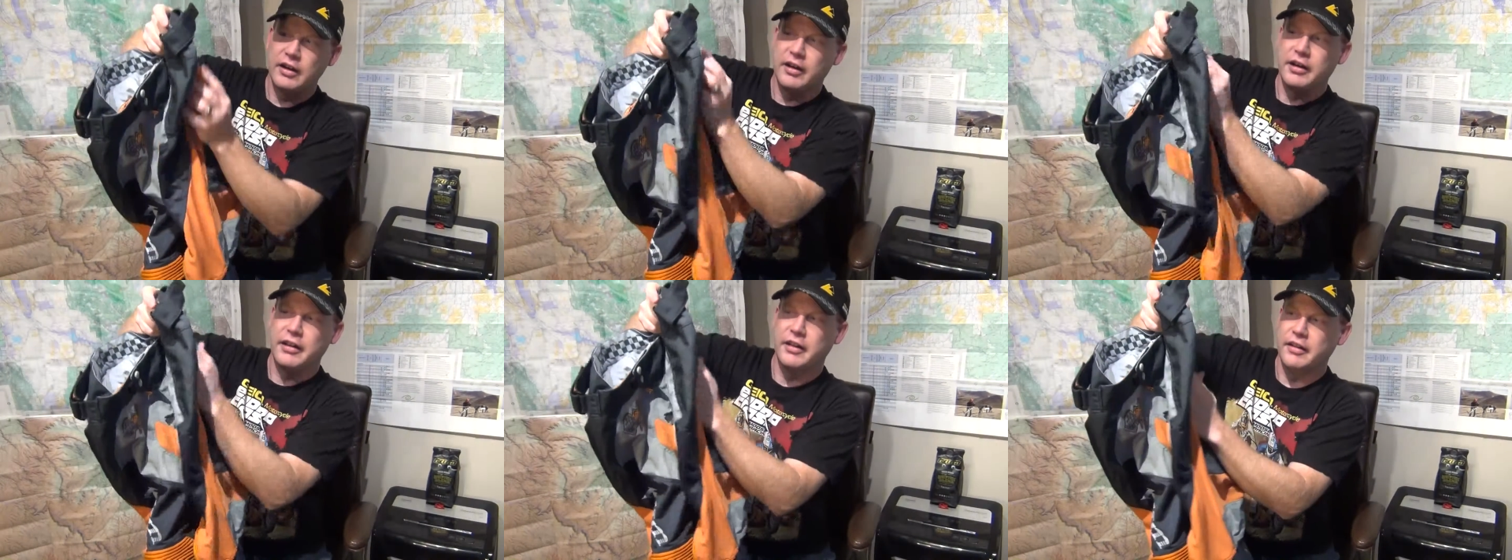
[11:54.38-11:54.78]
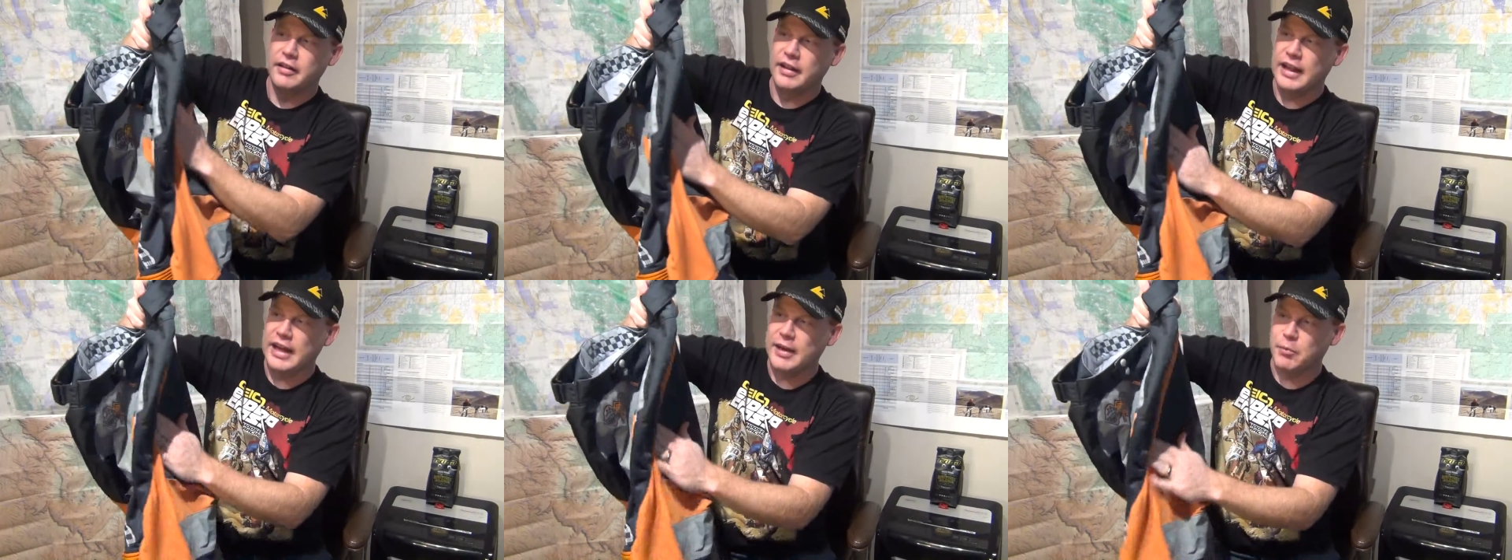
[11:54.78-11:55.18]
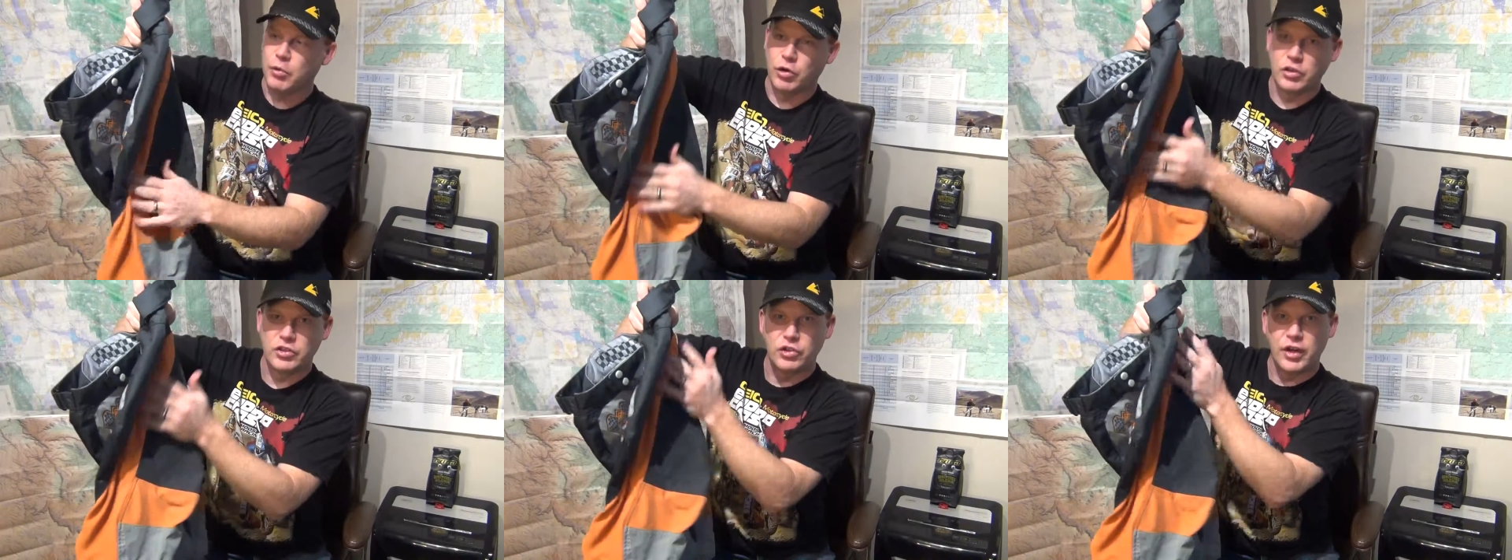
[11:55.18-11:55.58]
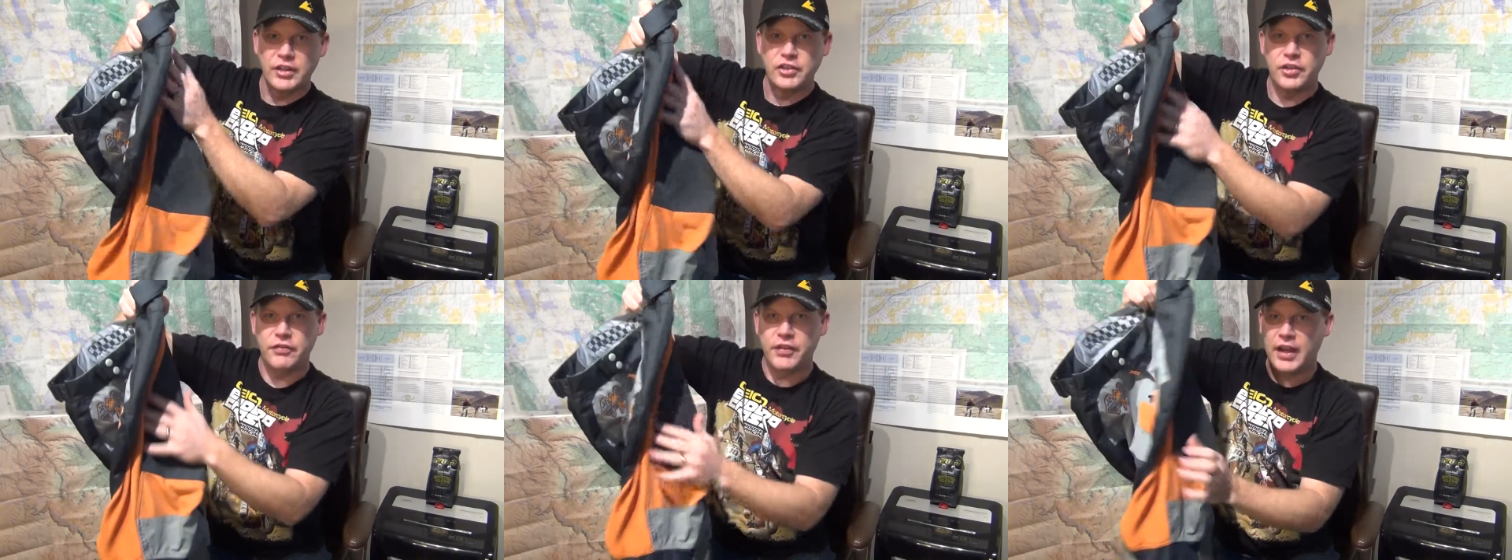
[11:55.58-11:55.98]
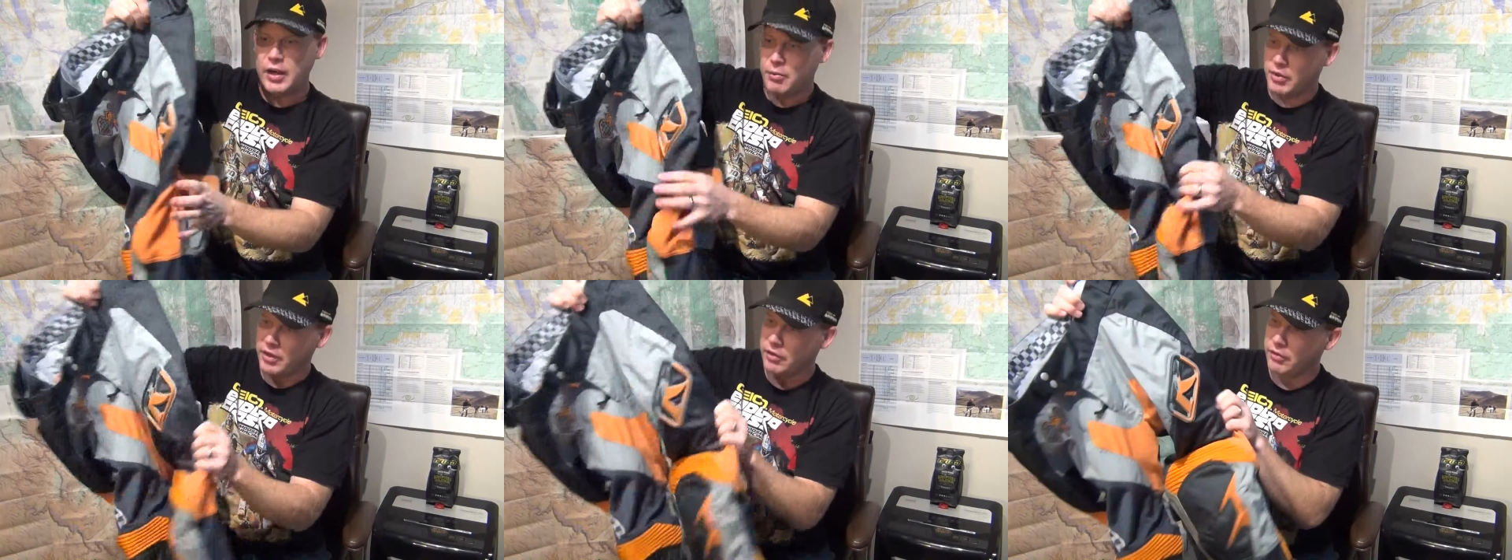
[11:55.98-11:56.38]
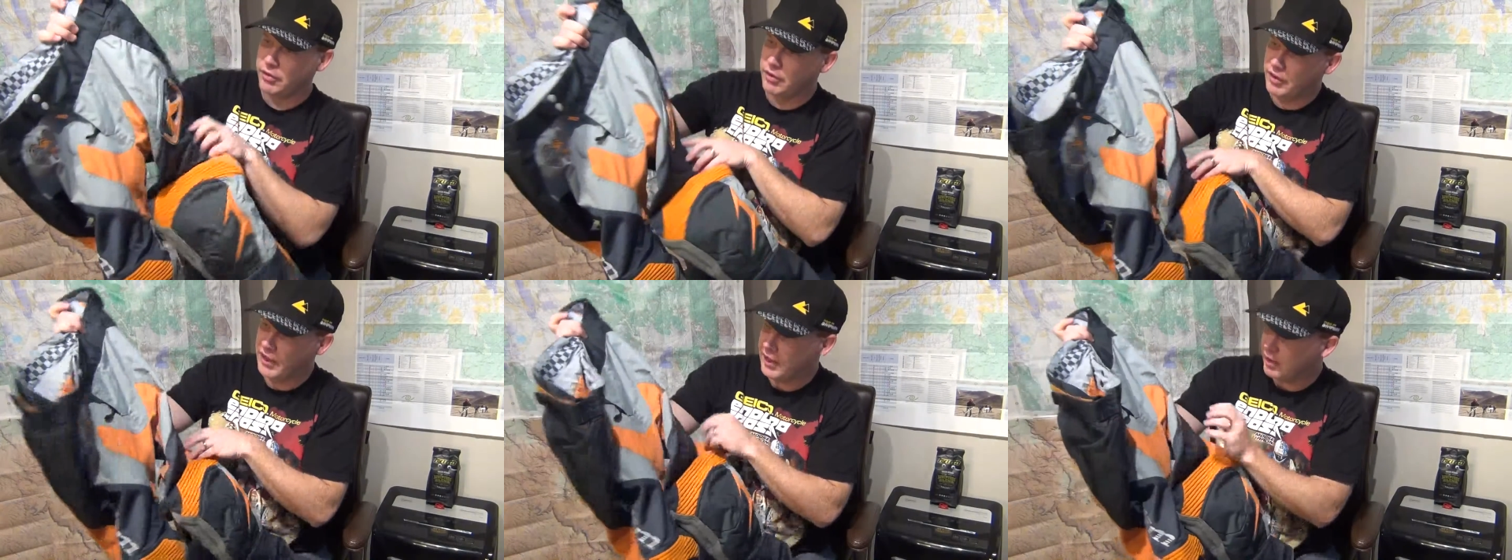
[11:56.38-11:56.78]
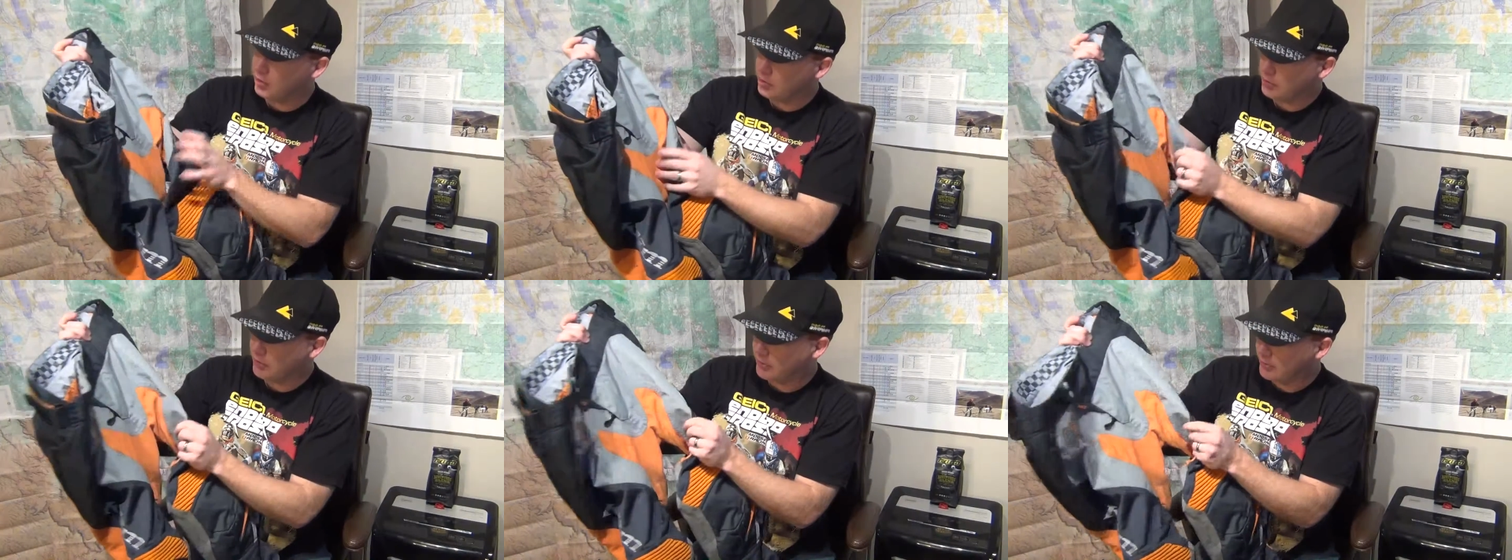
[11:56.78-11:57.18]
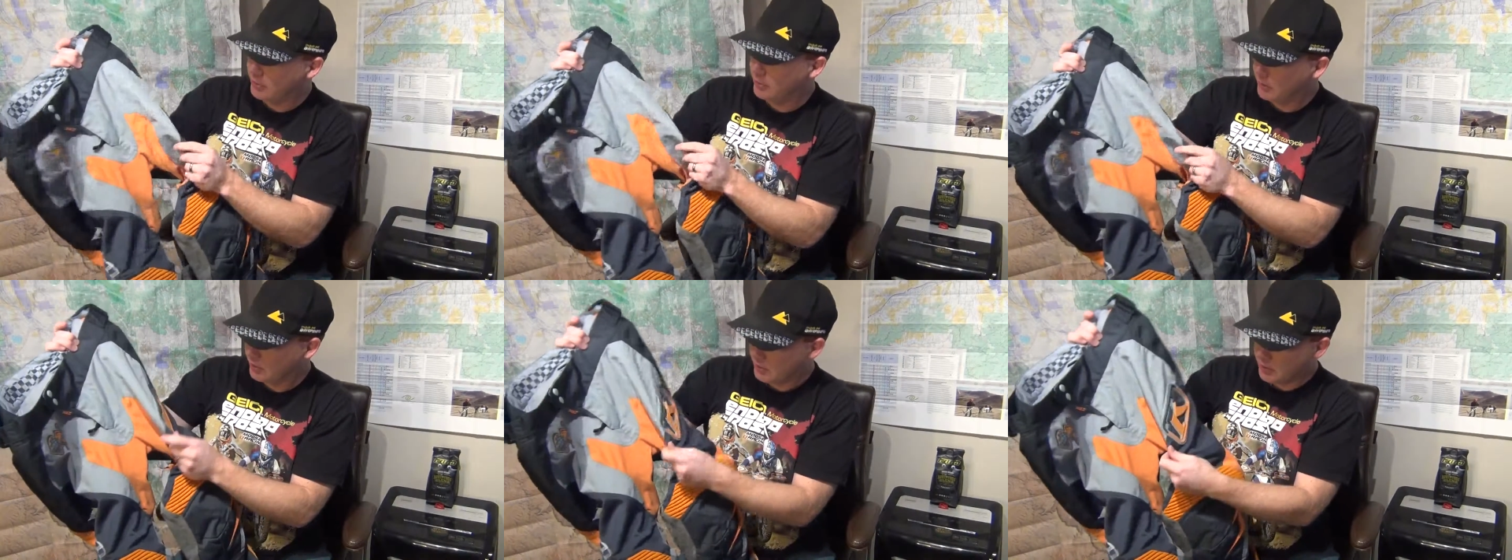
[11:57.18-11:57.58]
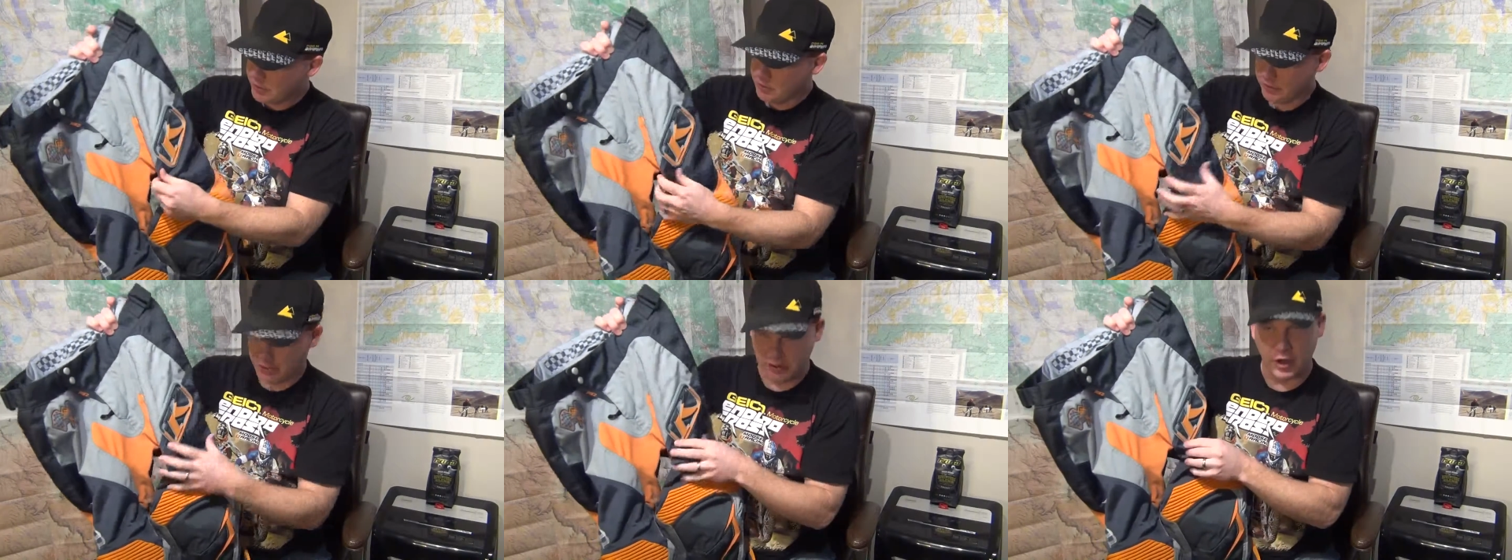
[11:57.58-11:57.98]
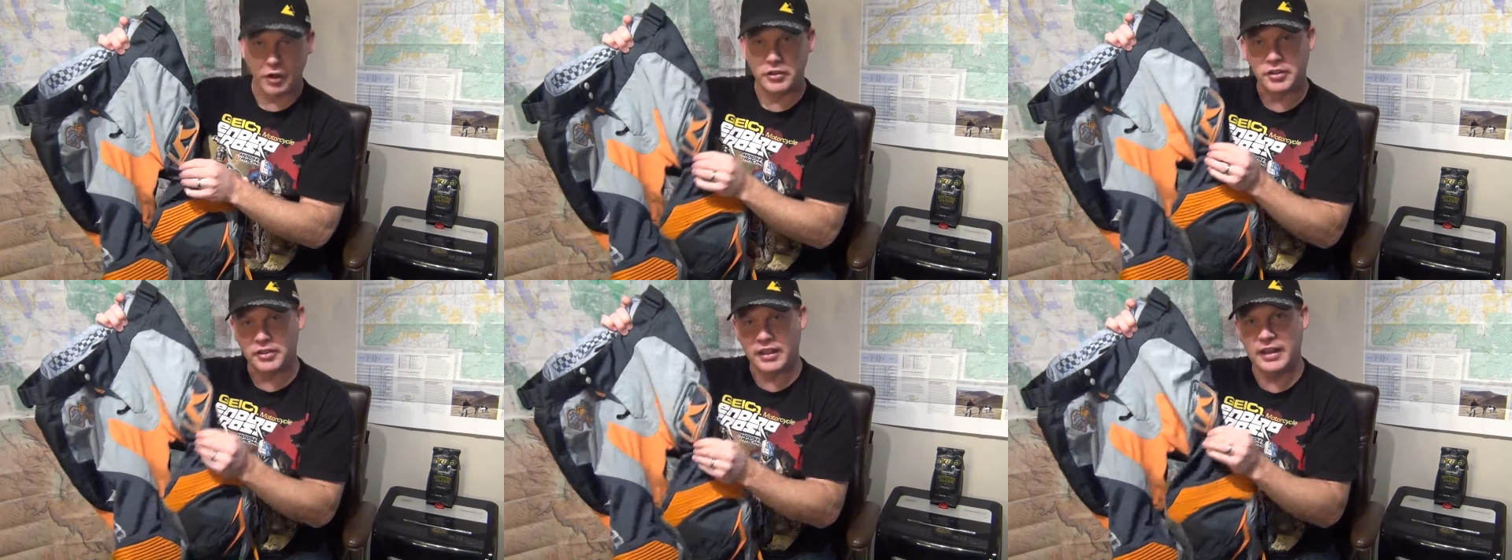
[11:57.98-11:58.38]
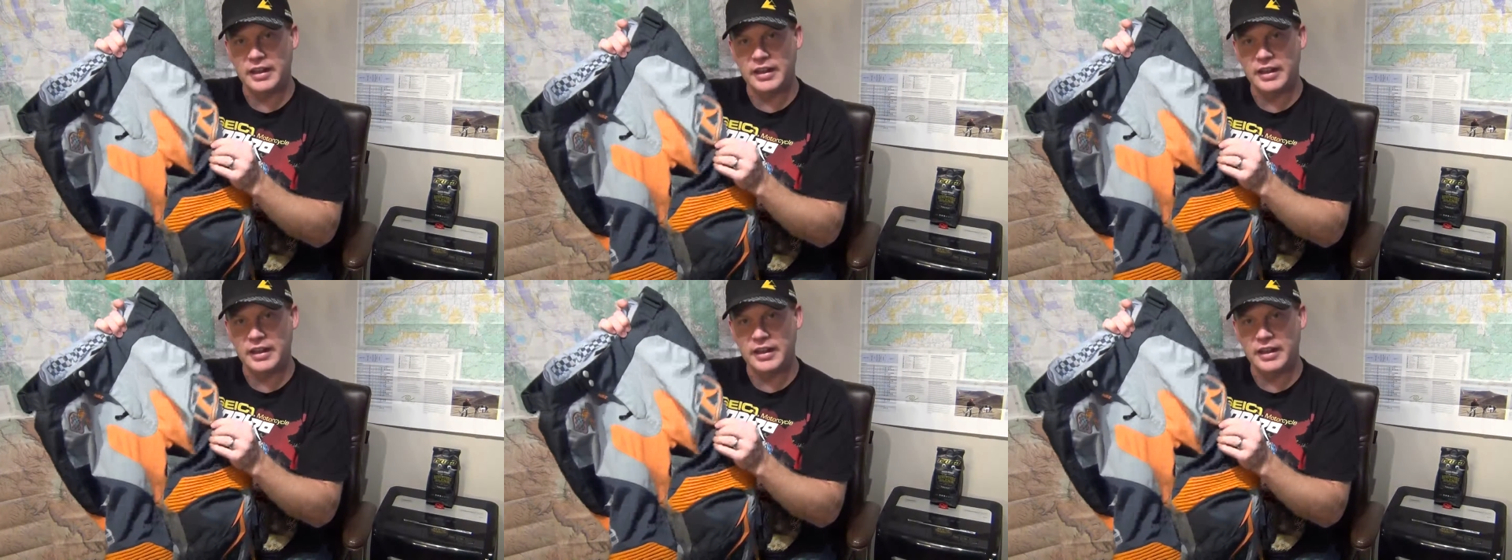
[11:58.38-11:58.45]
a lot more stretchy fabric throughout, you know, to let